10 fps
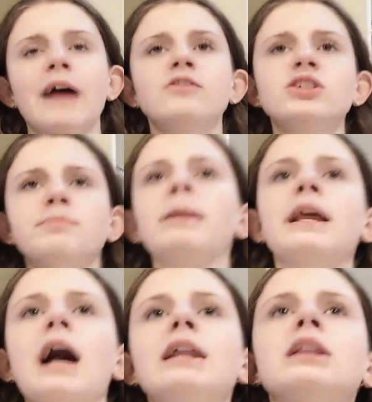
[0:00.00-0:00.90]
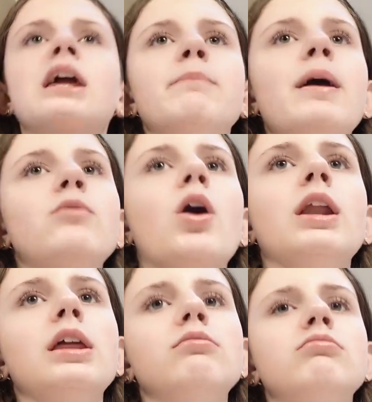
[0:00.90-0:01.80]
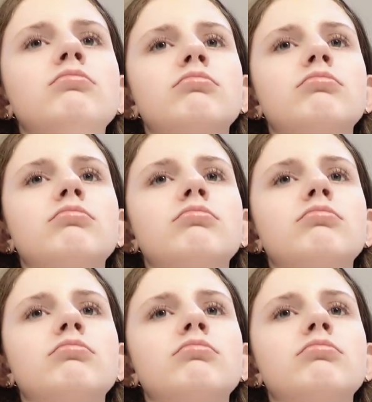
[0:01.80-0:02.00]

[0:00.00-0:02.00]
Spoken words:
I've just been kind of, like, bed rotting.